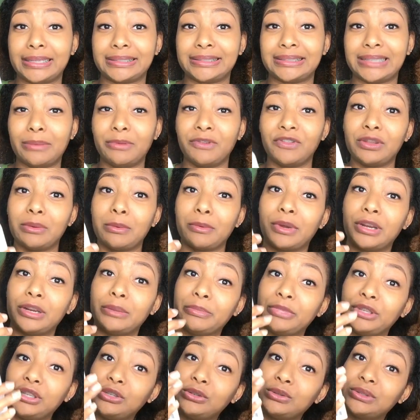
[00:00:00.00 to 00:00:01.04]
some of them I'm gonna
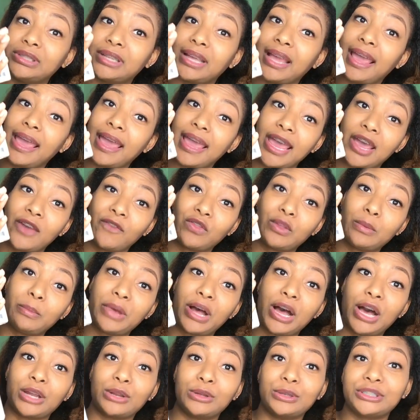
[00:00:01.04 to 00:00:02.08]
be using half the
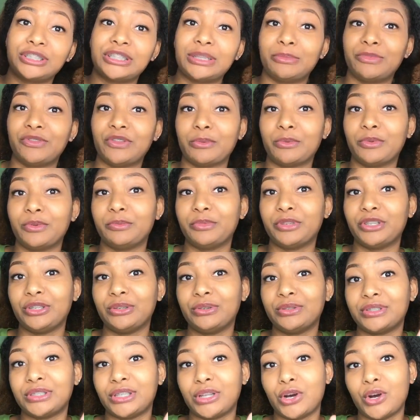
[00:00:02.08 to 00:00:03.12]
bottle, some of them I'm gonna be
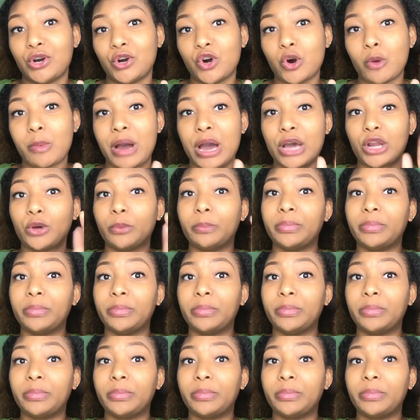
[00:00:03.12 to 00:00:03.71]
using the whole bottle,